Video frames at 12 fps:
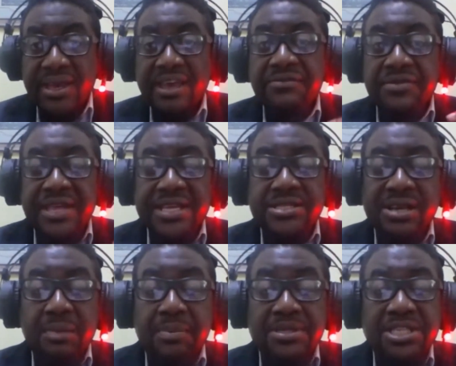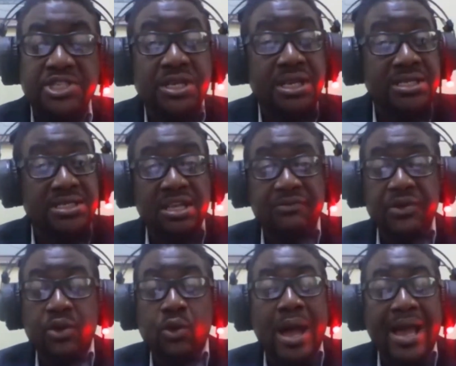if they took a position, listen, if
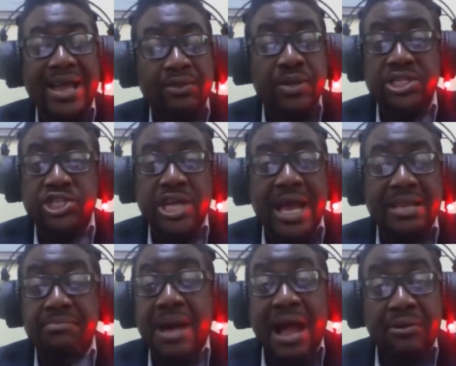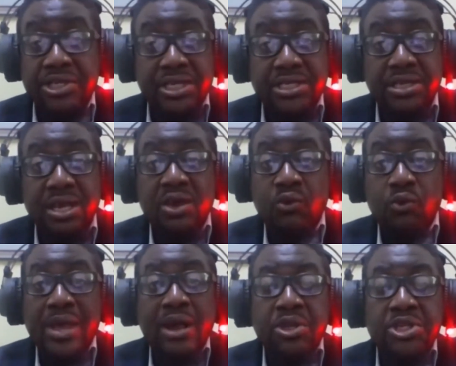you go ahead with child marriages,
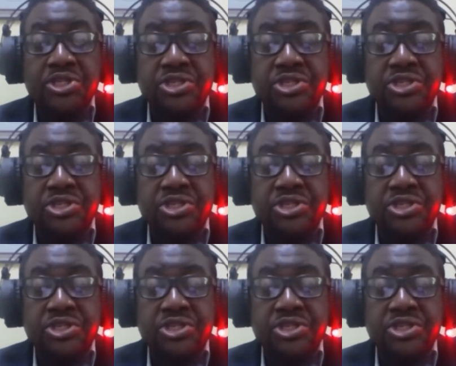we are going to